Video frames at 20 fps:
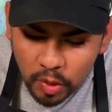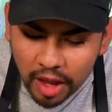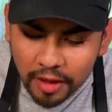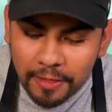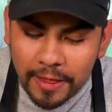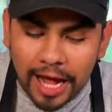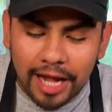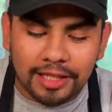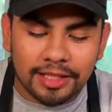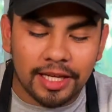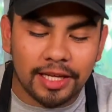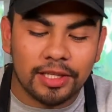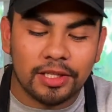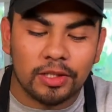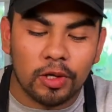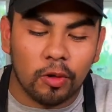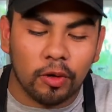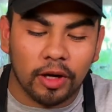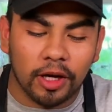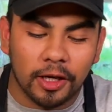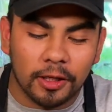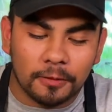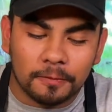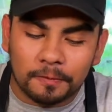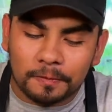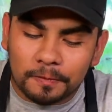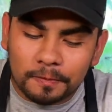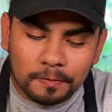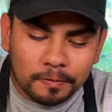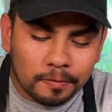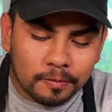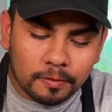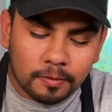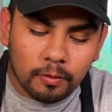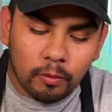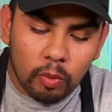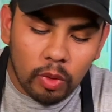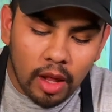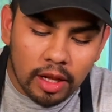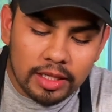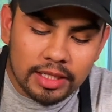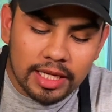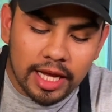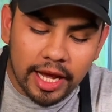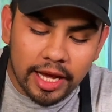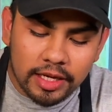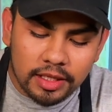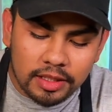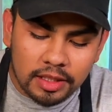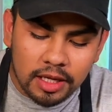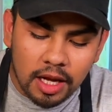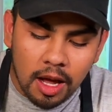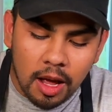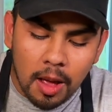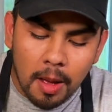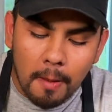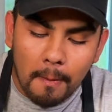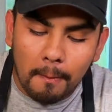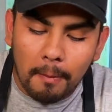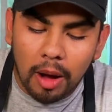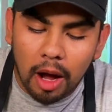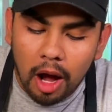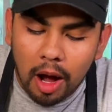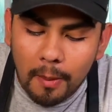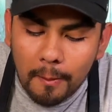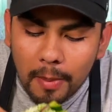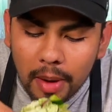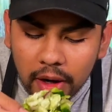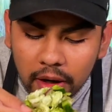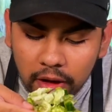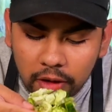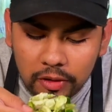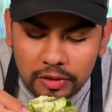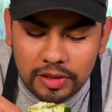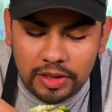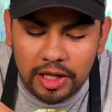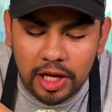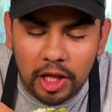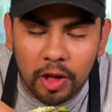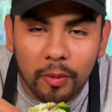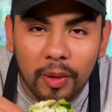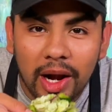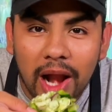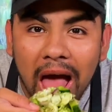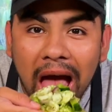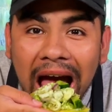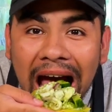That tastes so good. Tastes bomb. Here goes another one.